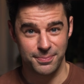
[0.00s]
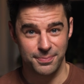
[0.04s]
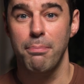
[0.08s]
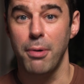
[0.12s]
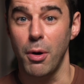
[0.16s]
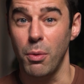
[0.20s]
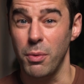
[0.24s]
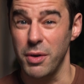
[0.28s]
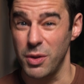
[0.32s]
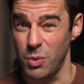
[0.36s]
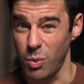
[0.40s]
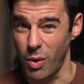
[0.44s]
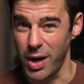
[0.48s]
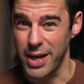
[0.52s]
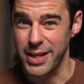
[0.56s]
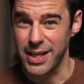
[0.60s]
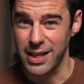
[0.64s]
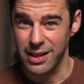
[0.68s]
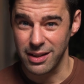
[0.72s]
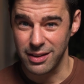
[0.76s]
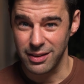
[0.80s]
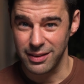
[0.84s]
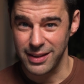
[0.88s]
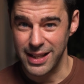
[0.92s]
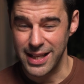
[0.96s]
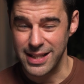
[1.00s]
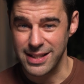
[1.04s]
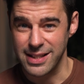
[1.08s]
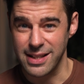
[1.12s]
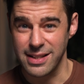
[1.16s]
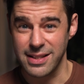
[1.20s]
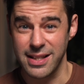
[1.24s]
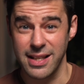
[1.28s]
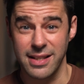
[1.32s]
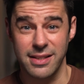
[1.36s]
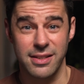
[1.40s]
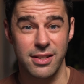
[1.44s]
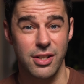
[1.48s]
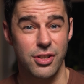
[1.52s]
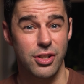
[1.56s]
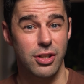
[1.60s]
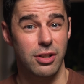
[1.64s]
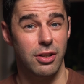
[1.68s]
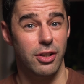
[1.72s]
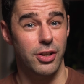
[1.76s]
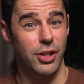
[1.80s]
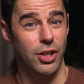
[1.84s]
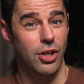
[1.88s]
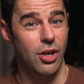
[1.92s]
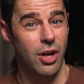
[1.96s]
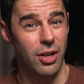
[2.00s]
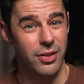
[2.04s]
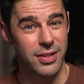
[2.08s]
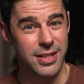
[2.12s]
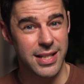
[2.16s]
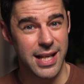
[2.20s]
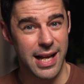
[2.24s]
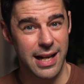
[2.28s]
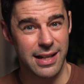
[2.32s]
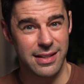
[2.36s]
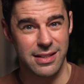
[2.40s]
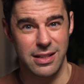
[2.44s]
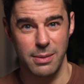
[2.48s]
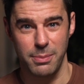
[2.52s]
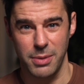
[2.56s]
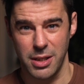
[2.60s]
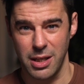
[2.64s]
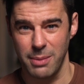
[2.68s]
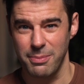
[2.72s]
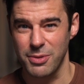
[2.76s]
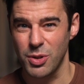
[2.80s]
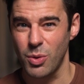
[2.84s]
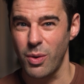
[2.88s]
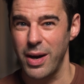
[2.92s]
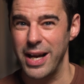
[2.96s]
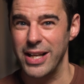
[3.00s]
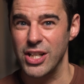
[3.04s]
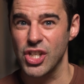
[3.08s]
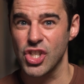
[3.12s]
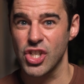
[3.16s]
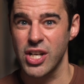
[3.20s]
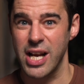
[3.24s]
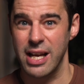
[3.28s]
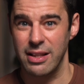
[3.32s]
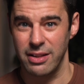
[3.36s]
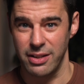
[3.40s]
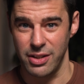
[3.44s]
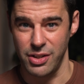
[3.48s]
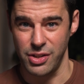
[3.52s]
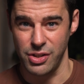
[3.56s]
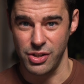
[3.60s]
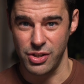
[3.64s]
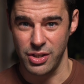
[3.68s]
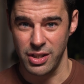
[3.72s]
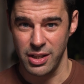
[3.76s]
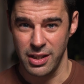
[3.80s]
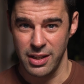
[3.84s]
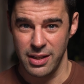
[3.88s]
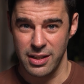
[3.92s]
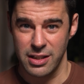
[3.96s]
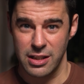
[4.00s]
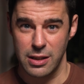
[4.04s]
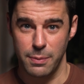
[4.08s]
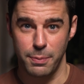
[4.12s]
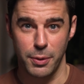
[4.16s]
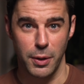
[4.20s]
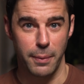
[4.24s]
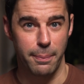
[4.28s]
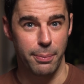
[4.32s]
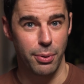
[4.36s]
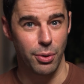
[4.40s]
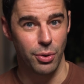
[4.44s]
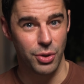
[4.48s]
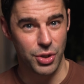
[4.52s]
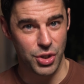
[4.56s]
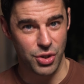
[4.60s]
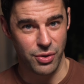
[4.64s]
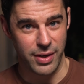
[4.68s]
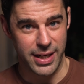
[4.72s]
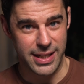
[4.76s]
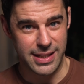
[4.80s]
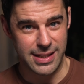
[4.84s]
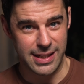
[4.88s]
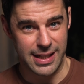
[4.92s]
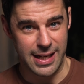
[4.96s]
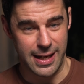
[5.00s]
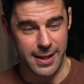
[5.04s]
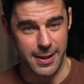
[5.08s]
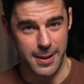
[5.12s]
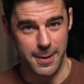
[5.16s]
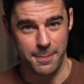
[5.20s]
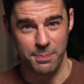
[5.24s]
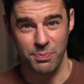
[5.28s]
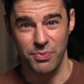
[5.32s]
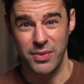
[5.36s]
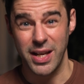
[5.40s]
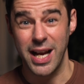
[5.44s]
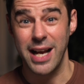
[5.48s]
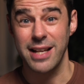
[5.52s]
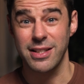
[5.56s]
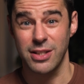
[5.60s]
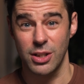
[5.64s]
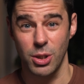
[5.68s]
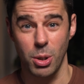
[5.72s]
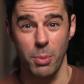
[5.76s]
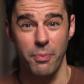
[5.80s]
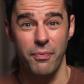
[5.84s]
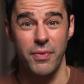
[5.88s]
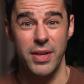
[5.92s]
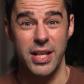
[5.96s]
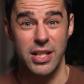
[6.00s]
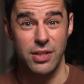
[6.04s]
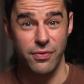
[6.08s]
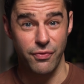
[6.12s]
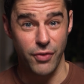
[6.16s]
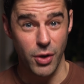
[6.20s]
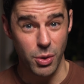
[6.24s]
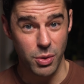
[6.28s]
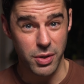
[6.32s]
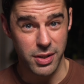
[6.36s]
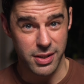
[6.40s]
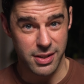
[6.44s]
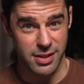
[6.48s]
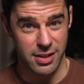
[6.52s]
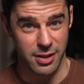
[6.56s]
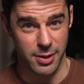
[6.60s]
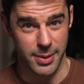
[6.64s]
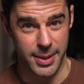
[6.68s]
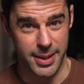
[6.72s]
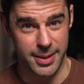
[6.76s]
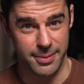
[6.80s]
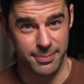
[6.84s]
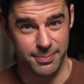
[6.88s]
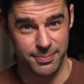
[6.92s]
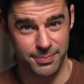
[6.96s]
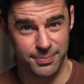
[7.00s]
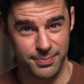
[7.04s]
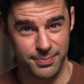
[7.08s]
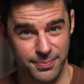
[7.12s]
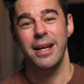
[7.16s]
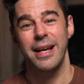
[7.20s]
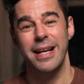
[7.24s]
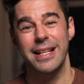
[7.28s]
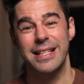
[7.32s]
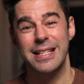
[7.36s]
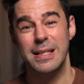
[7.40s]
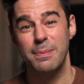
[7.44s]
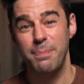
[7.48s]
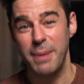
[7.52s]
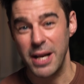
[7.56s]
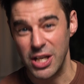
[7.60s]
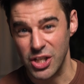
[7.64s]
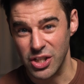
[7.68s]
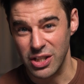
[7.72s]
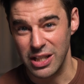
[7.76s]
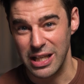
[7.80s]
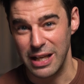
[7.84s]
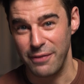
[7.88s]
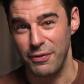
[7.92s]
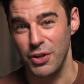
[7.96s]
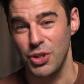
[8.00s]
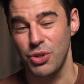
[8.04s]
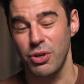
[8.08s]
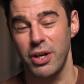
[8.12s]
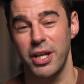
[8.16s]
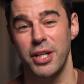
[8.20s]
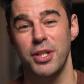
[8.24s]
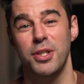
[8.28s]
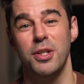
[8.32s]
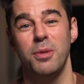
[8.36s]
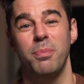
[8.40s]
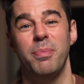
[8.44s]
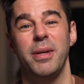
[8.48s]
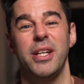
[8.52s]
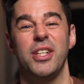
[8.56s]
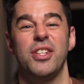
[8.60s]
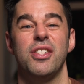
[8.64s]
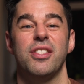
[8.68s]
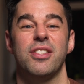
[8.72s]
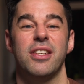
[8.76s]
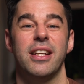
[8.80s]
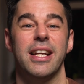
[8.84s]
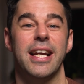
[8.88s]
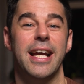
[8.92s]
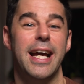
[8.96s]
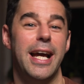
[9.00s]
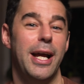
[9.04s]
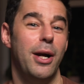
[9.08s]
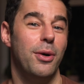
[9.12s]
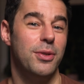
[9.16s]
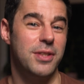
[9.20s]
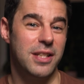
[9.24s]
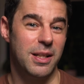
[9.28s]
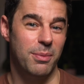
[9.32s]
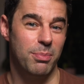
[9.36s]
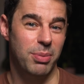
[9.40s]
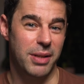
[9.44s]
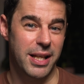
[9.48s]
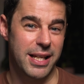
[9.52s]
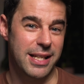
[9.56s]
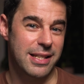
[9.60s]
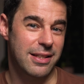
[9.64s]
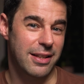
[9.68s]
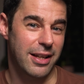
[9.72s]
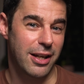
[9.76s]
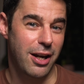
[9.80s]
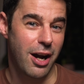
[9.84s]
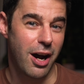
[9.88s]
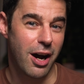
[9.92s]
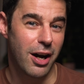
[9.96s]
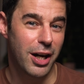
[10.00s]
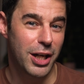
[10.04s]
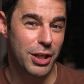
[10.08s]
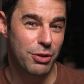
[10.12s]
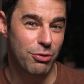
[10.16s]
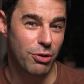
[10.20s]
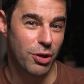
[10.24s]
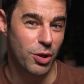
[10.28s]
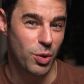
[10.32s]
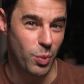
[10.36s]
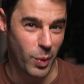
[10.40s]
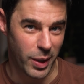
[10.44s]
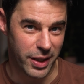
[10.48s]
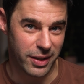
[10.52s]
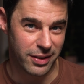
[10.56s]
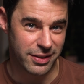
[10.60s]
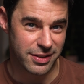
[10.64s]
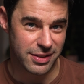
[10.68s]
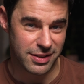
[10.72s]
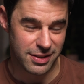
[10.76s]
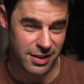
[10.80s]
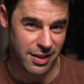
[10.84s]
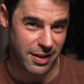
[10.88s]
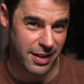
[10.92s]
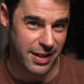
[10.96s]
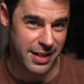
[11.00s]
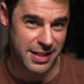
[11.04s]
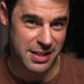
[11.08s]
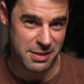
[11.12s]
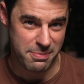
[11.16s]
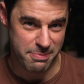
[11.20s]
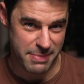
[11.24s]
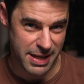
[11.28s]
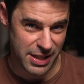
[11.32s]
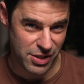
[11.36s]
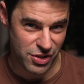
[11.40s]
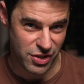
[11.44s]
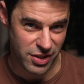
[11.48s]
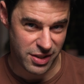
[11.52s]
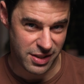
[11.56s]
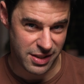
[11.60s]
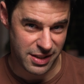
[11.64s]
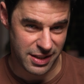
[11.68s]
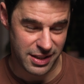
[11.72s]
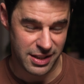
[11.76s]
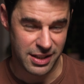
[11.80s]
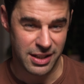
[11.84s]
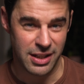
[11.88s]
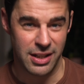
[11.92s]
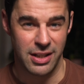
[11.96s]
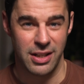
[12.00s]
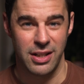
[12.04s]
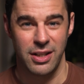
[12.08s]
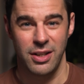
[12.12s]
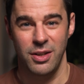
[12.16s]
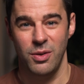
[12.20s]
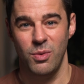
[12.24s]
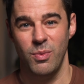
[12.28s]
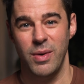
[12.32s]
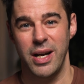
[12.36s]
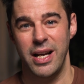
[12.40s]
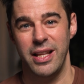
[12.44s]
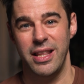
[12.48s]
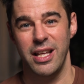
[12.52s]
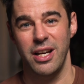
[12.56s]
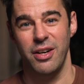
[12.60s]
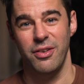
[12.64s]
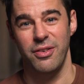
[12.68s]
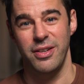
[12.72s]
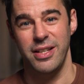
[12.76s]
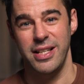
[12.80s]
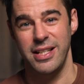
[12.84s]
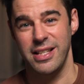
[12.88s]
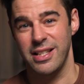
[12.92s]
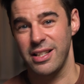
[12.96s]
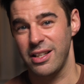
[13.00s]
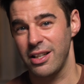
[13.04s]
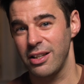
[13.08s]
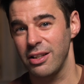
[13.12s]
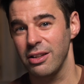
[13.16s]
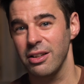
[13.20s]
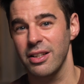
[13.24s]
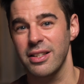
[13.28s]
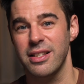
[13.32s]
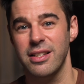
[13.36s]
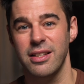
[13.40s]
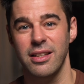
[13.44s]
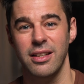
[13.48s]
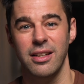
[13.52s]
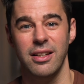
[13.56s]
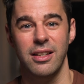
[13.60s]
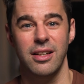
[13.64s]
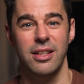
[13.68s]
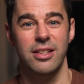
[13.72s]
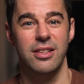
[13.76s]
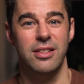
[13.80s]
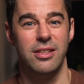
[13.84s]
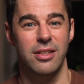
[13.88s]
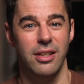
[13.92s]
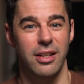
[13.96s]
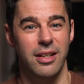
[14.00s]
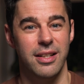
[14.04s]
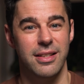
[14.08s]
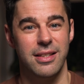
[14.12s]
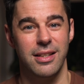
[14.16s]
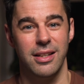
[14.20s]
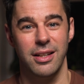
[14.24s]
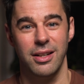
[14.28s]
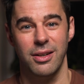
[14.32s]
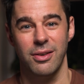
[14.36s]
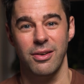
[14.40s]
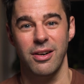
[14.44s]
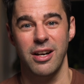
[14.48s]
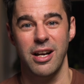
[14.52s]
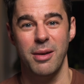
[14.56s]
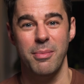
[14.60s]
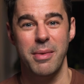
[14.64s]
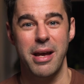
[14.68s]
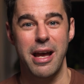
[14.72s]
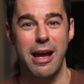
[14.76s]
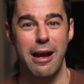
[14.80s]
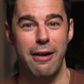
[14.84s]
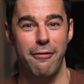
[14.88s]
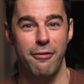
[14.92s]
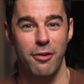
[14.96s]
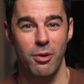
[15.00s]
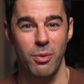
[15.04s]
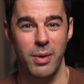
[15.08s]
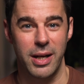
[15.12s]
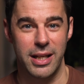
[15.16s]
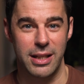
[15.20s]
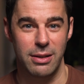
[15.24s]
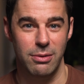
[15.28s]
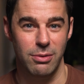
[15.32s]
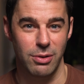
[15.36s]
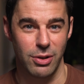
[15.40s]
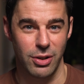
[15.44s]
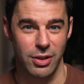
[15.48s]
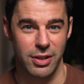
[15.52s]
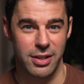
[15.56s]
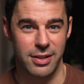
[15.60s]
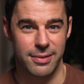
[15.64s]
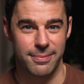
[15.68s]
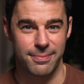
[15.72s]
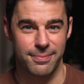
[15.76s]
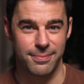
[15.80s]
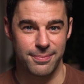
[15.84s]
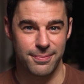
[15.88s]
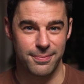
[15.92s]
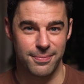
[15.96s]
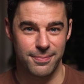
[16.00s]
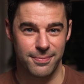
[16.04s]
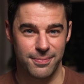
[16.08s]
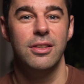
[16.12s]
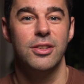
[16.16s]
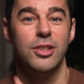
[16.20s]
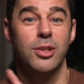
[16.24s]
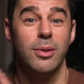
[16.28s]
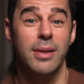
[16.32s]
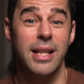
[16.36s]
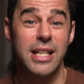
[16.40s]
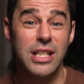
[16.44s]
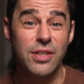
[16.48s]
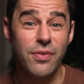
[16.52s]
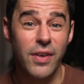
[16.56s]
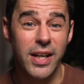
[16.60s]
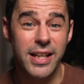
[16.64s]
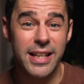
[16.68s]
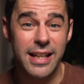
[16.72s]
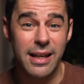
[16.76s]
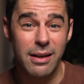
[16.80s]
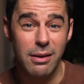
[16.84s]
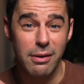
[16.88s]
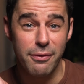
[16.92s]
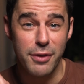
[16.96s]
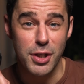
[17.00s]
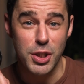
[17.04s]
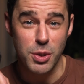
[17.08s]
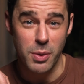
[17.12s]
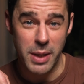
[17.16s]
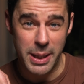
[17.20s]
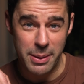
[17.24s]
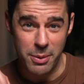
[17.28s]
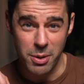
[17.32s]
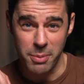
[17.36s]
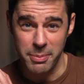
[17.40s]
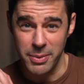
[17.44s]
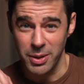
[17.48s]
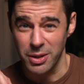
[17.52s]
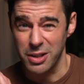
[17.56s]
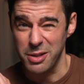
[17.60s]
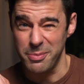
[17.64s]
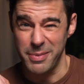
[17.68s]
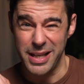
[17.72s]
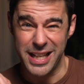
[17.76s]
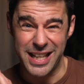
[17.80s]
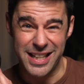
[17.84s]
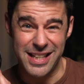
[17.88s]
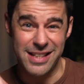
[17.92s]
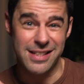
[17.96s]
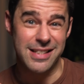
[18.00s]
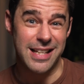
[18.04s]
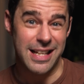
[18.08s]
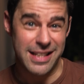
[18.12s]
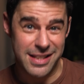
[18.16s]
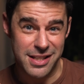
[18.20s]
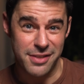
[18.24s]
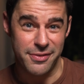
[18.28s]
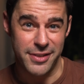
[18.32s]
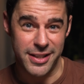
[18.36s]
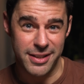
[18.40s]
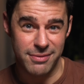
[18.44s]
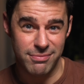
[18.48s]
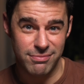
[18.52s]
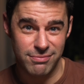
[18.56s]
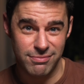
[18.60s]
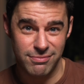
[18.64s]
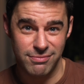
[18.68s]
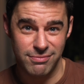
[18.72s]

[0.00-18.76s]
But with wide-angle lenses, there's such a lot of context, it becomes quite a challenge to put a portrait together that has an obvious focus to it, especially if you're trying to do pictures in a chaotic place like Hyde Road Wheels and Tyres in Manchester, where there is clutter, dirt and grime everywhere you look. So let's find out if the 21mm can make any sense of it.